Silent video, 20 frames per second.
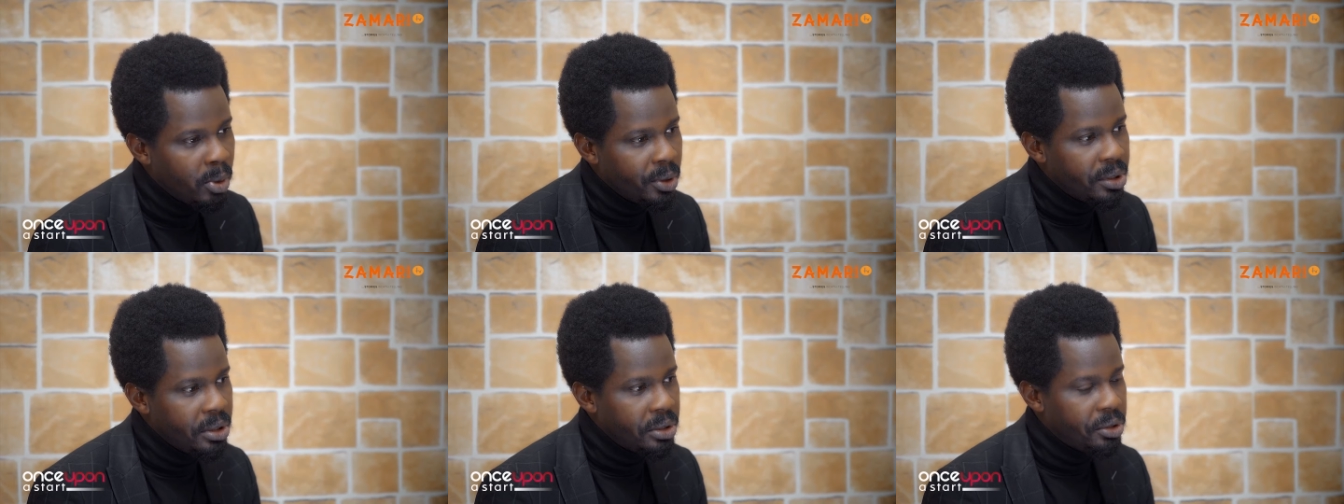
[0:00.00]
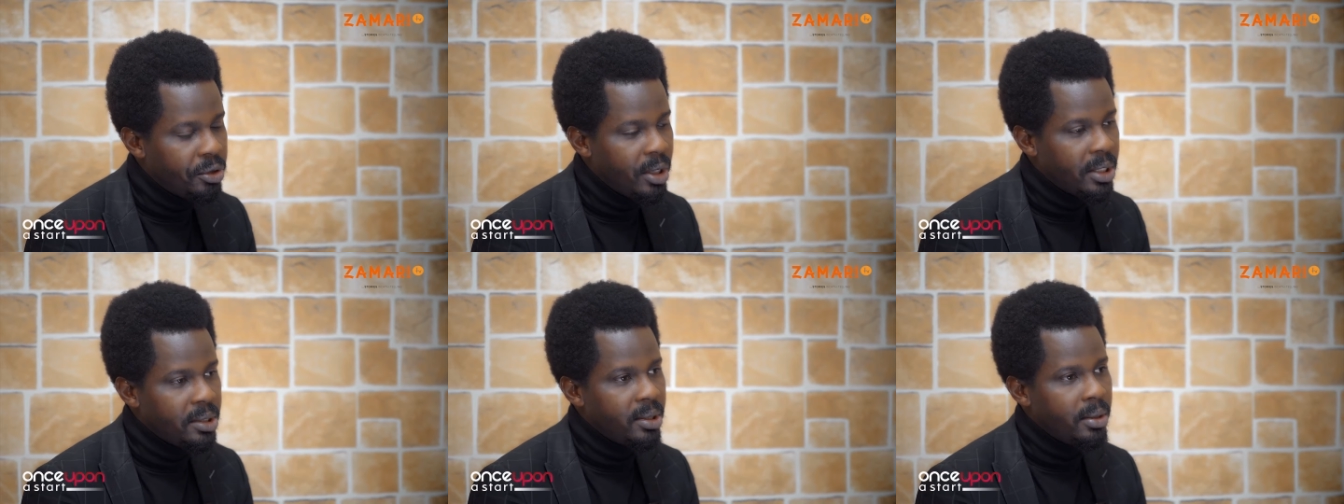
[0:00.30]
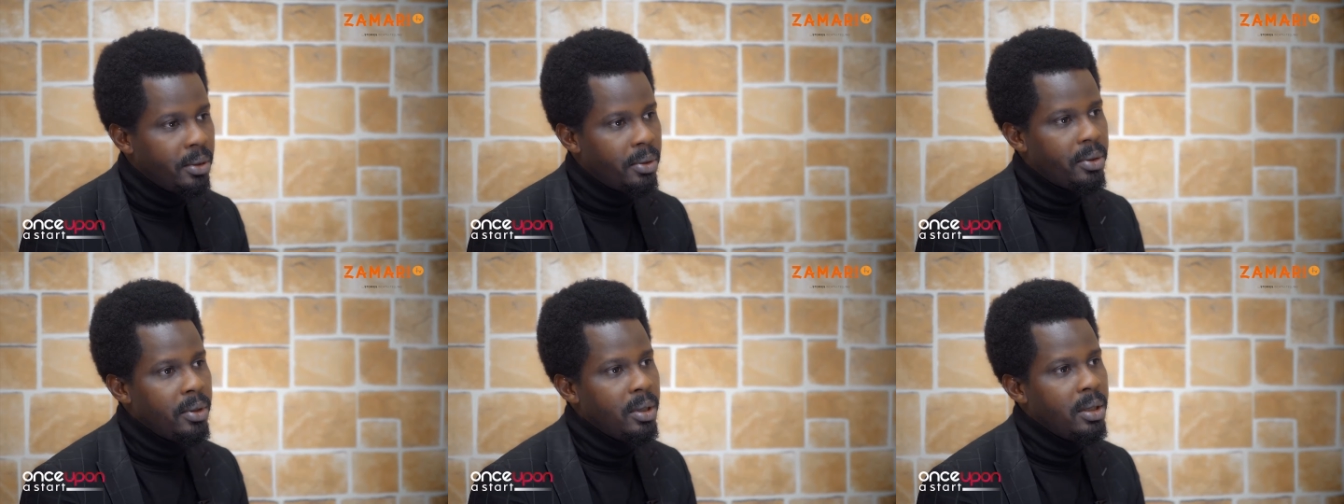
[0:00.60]
most
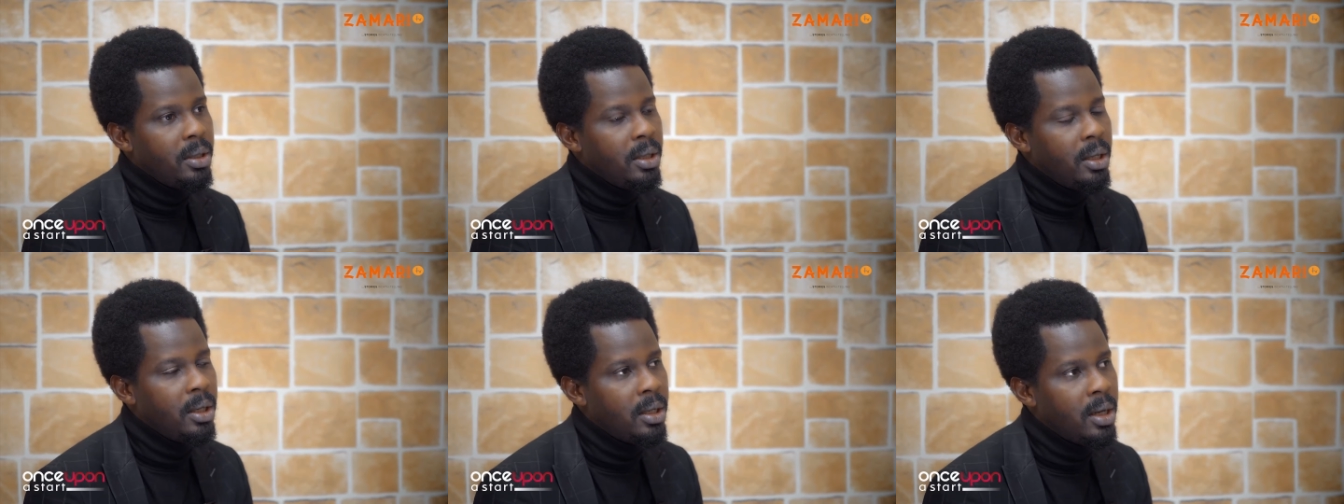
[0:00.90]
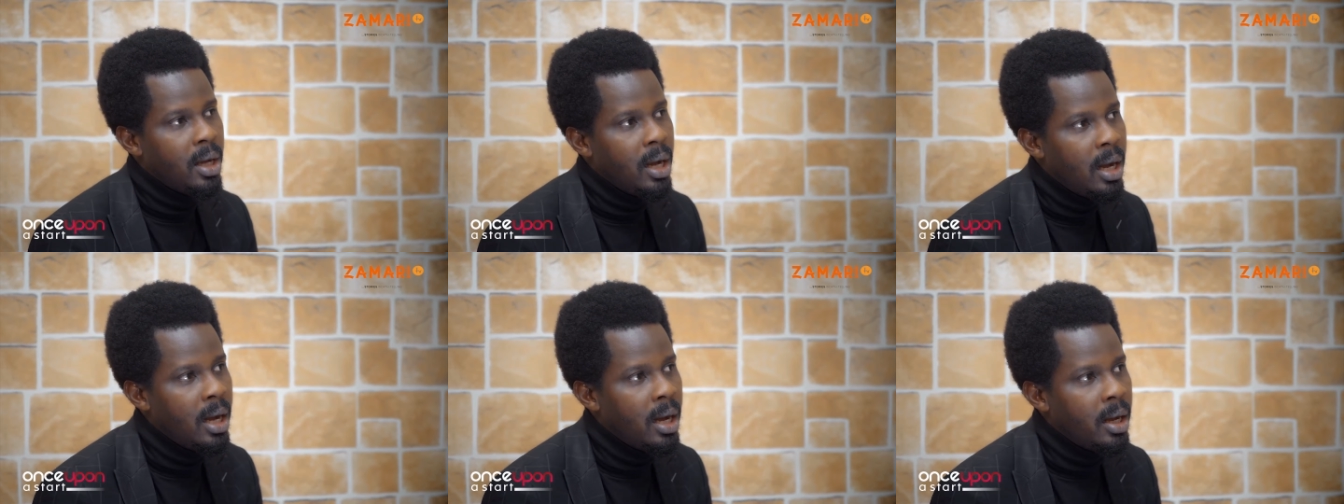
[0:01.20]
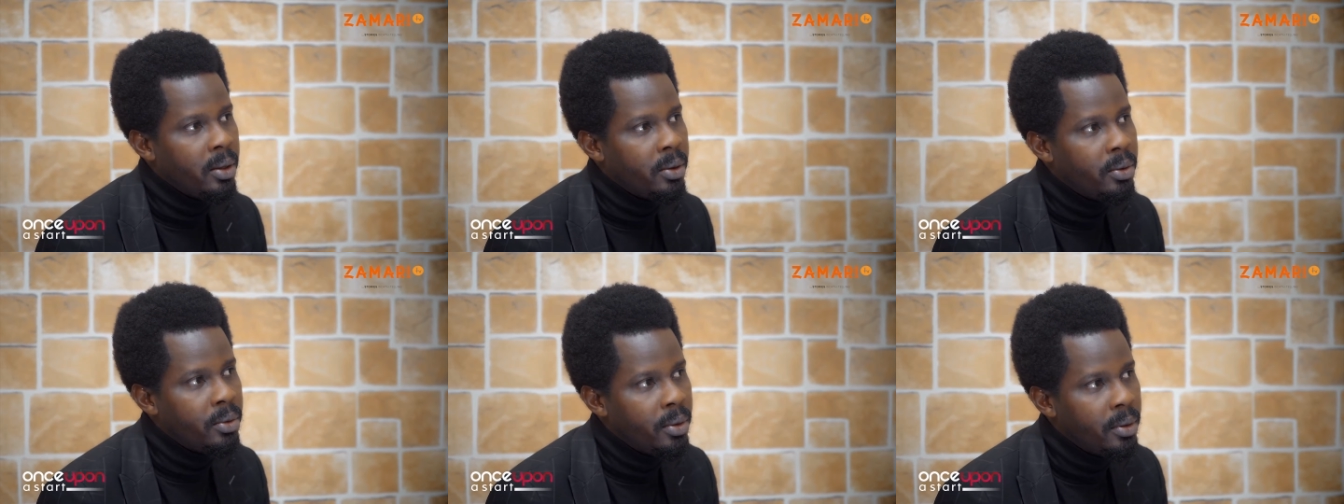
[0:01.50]
interesting thing in
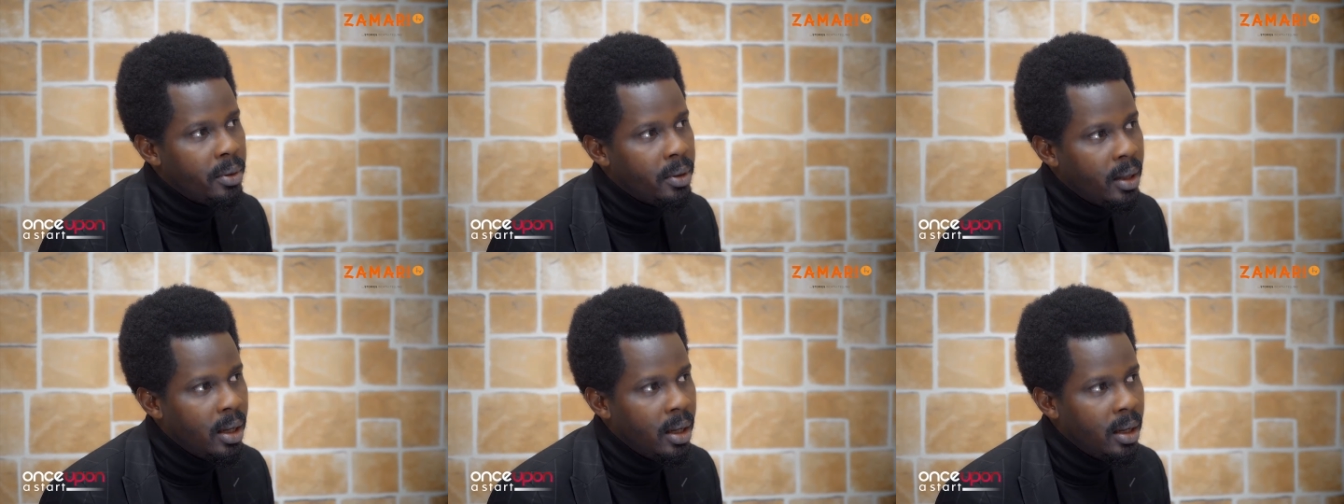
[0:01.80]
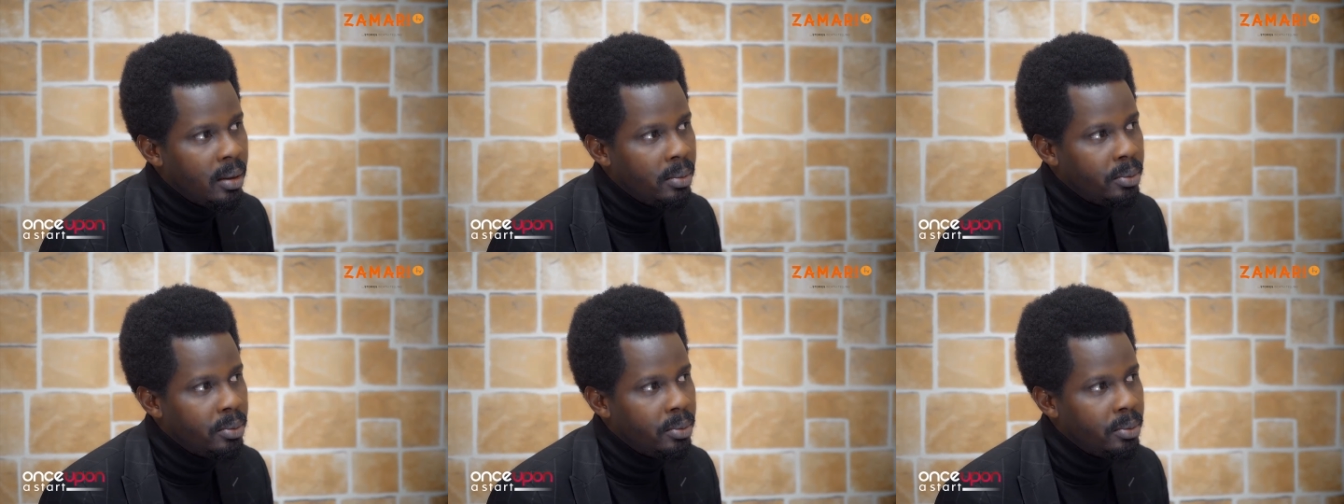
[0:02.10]
our growth